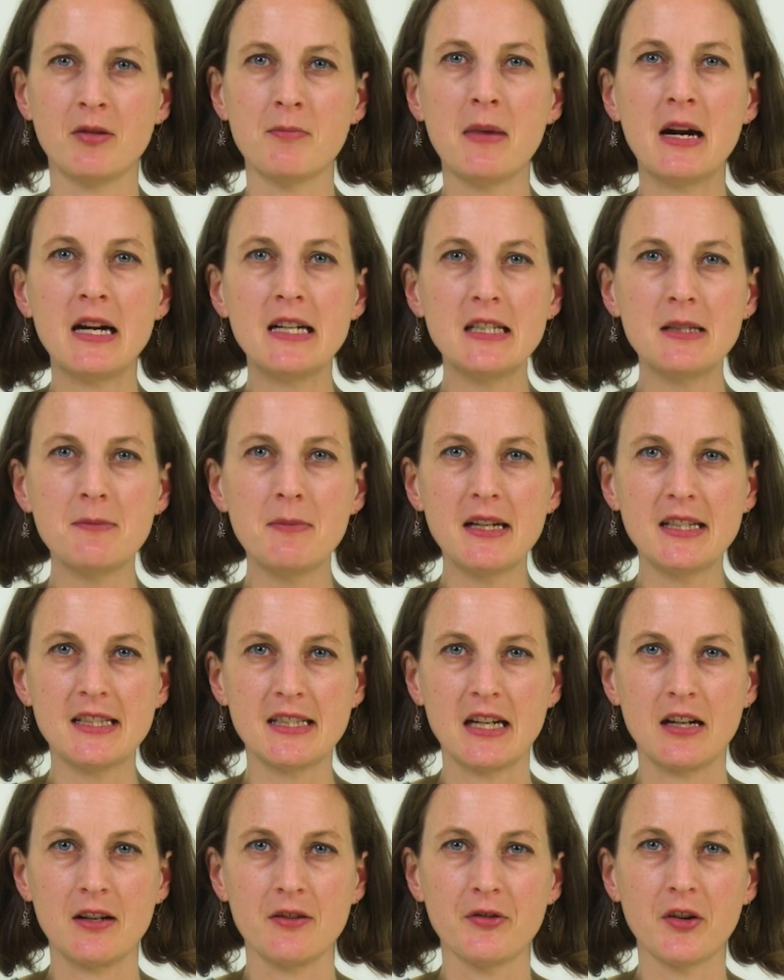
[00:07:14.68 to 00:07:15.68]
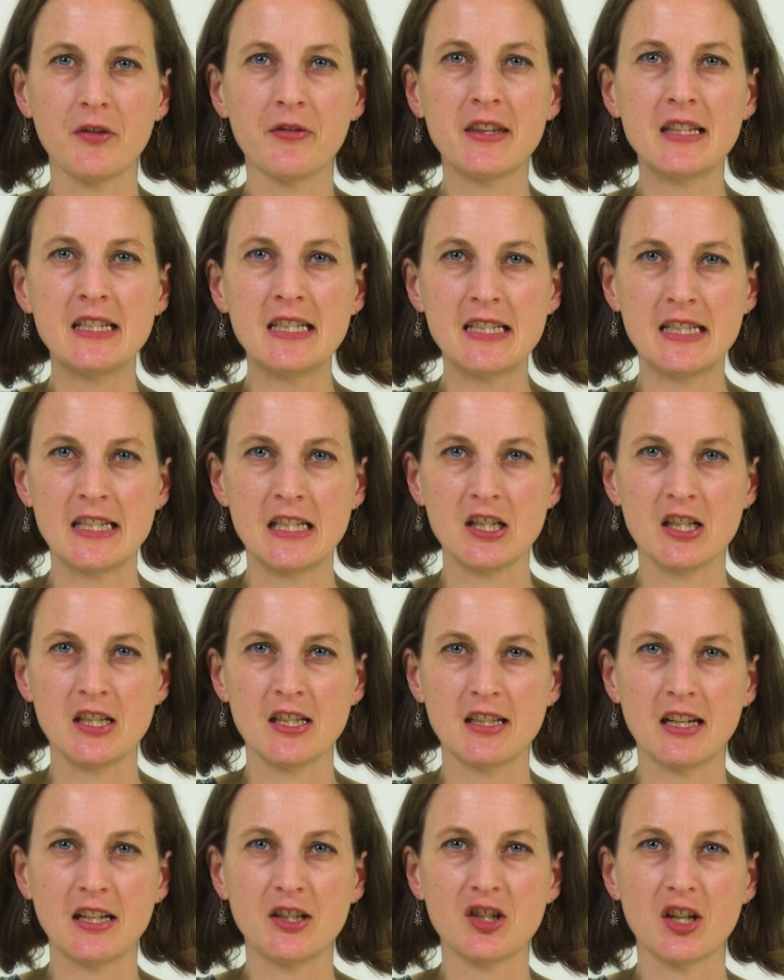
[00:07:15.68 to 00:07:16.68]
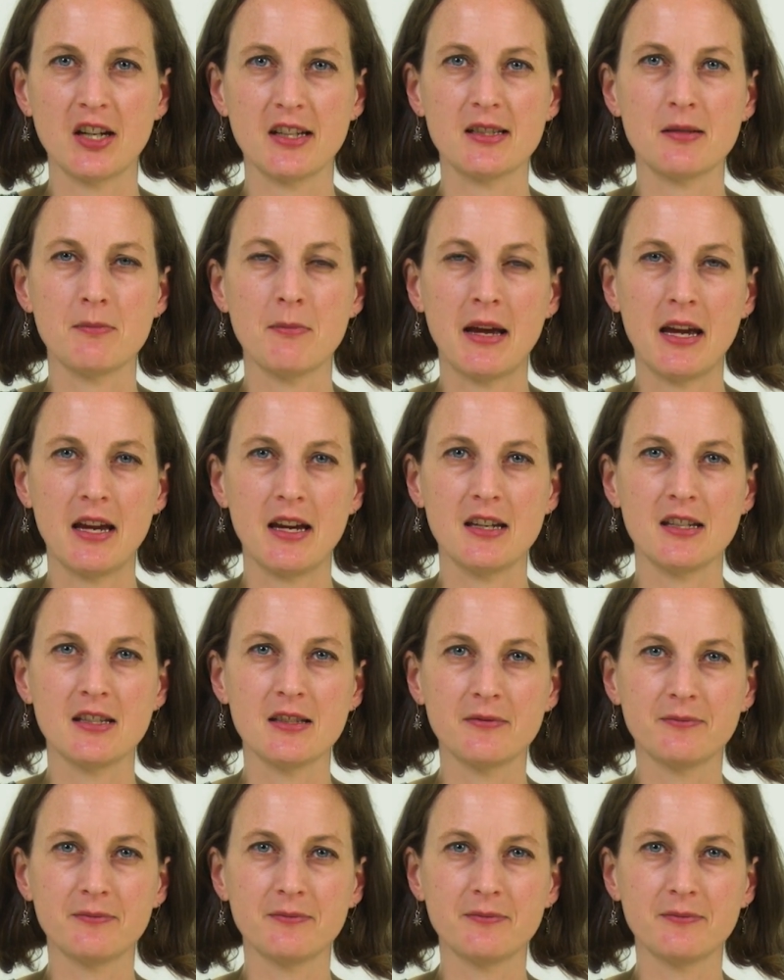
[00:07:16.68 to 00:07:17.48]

reminding myself of the decisions I just made.